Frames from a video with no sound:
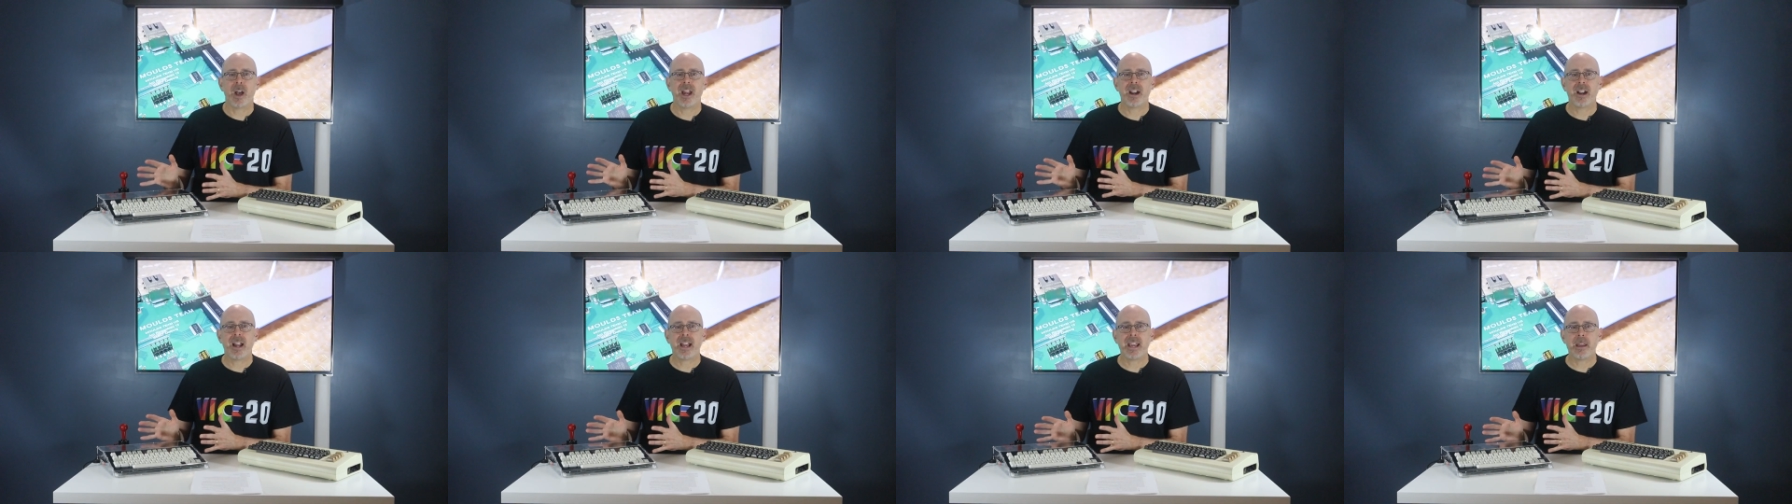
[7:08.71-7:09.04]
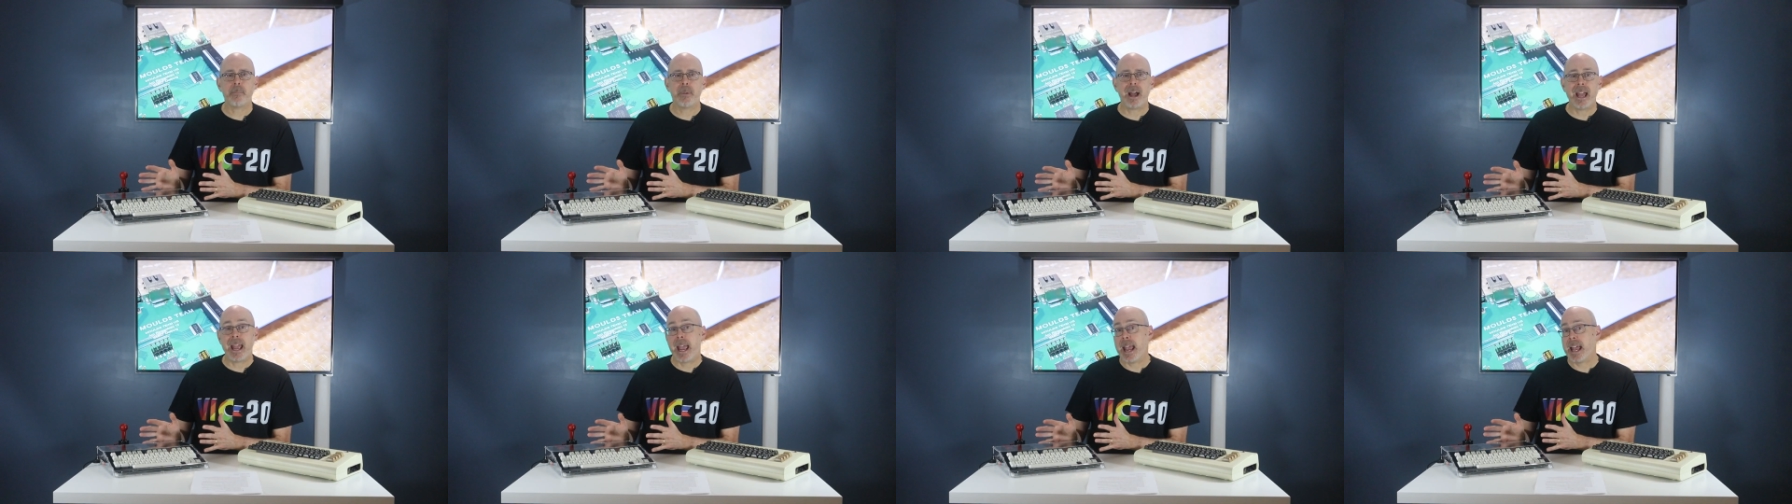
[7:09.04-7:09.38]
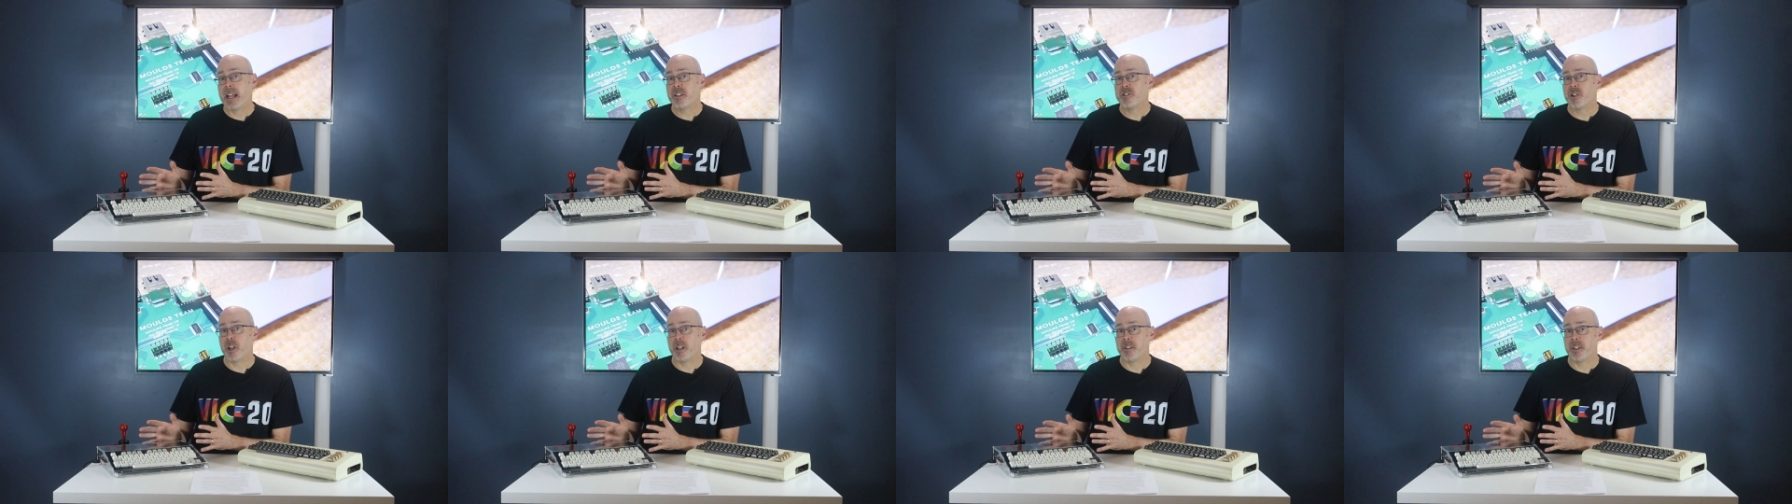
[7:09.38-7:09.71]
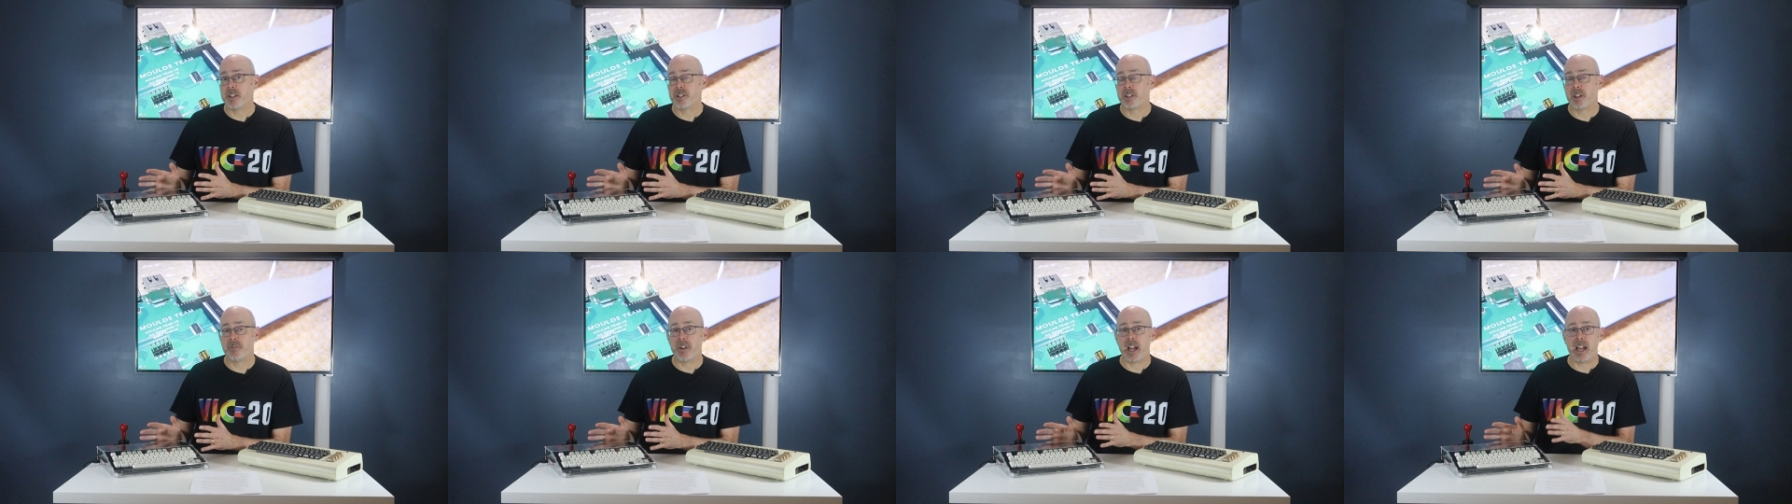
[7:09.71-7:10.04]
So how did I get my
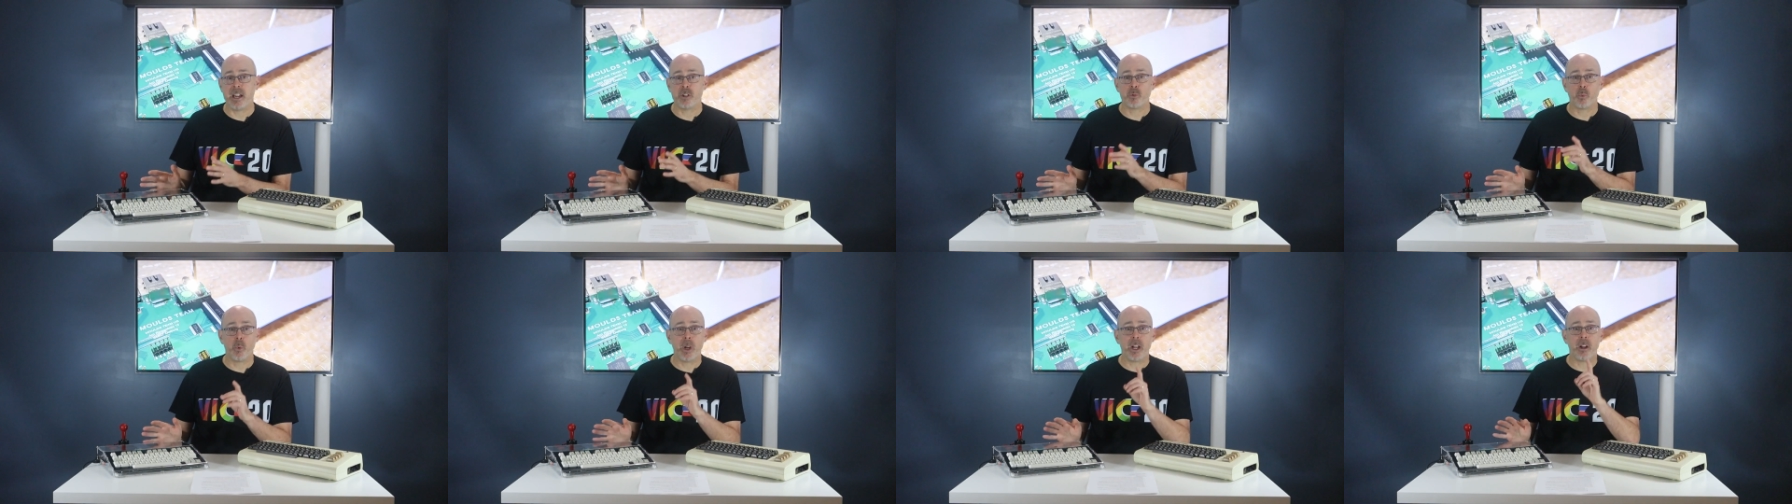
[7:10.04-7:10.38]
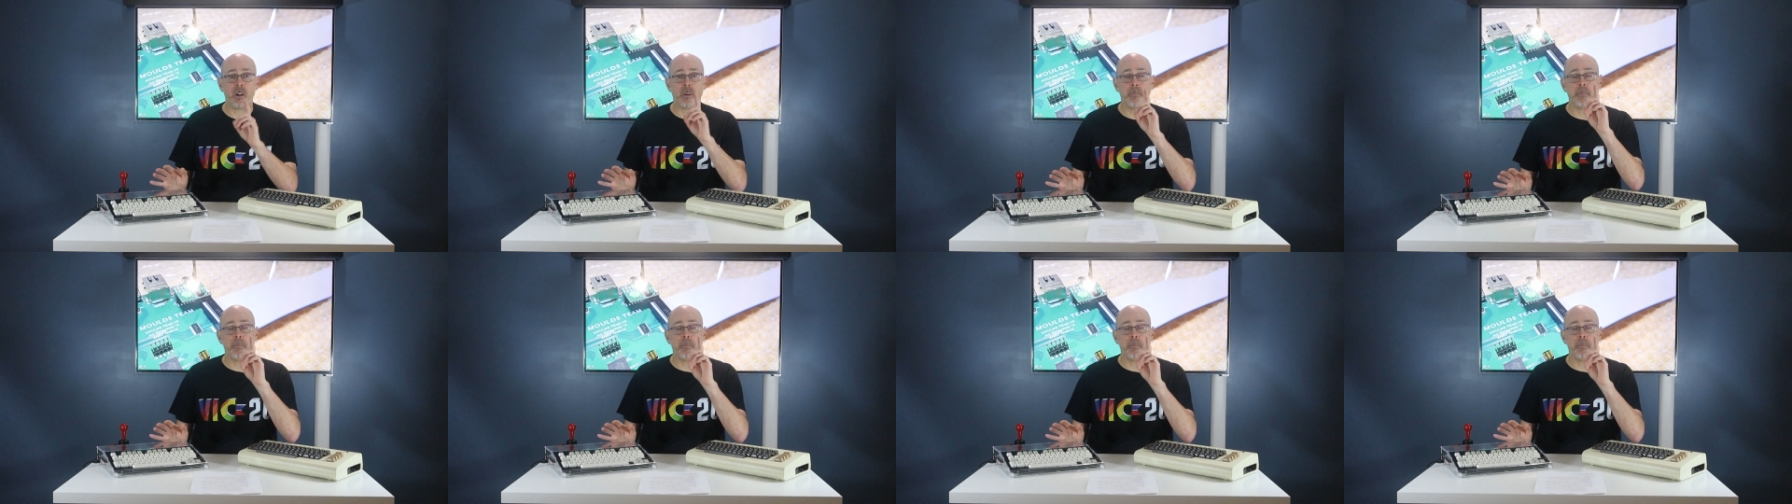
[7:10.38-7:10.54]
hands on this device?